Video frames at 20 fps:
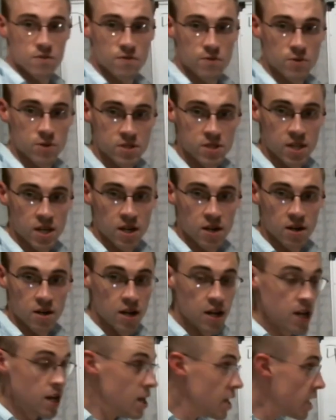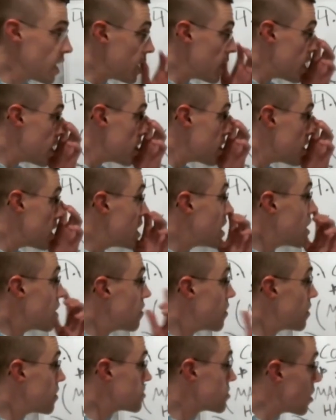force there. And
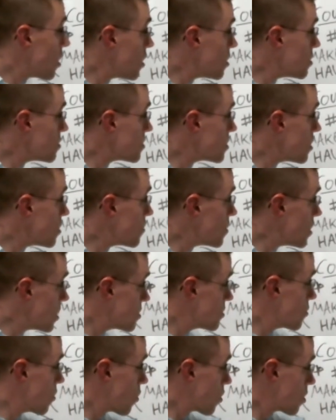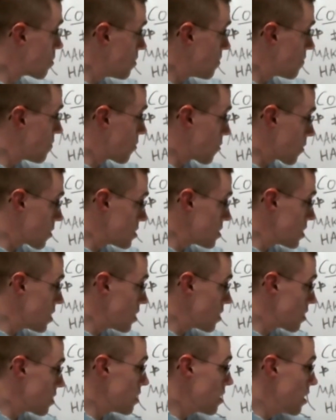there's also this normal force
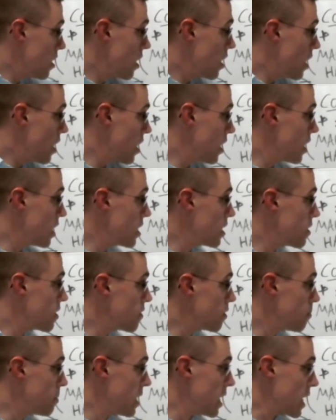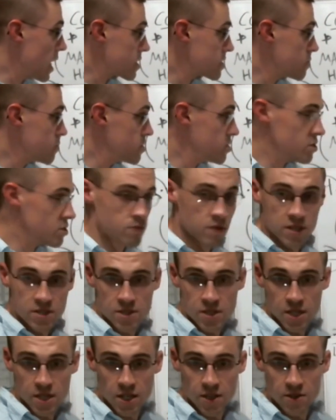here on the box, which is
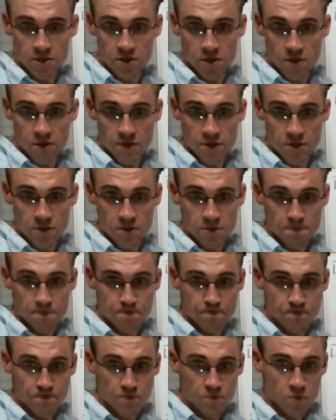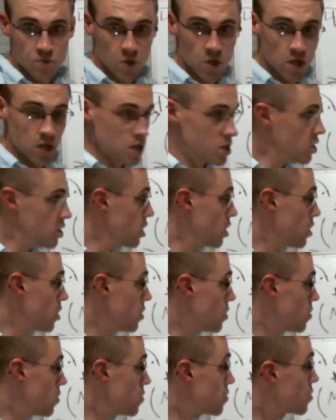resting on the surface.
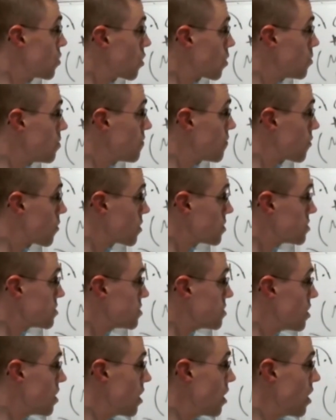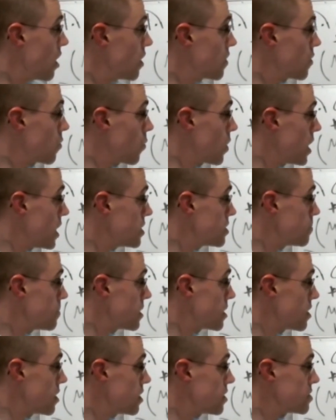No normal force on the weight
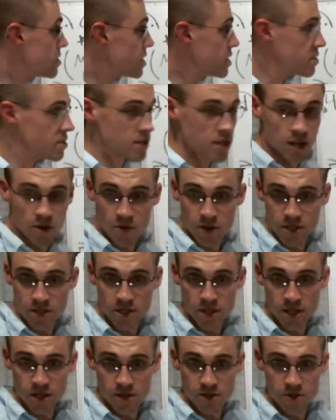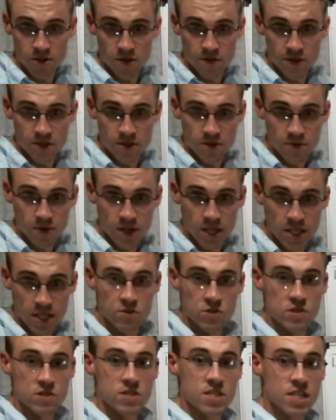because it's not resting on a surface, right? There's
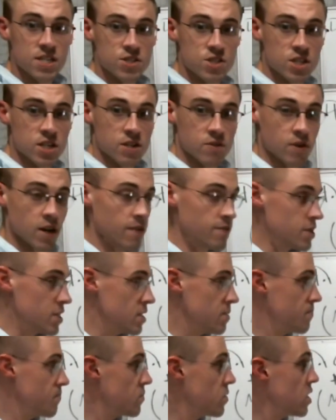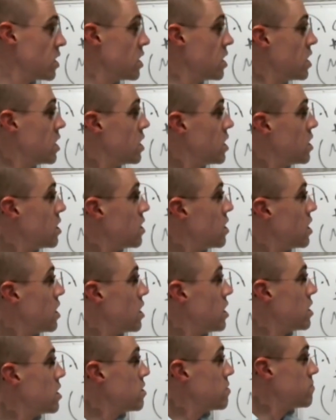just tension and gravity,
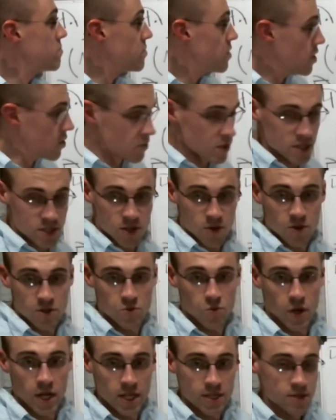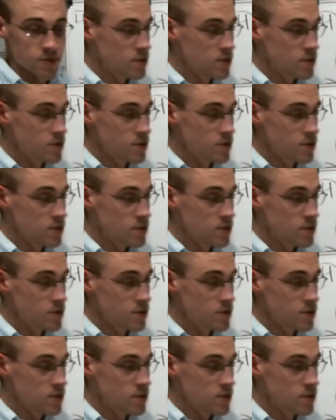otherwise known as weight.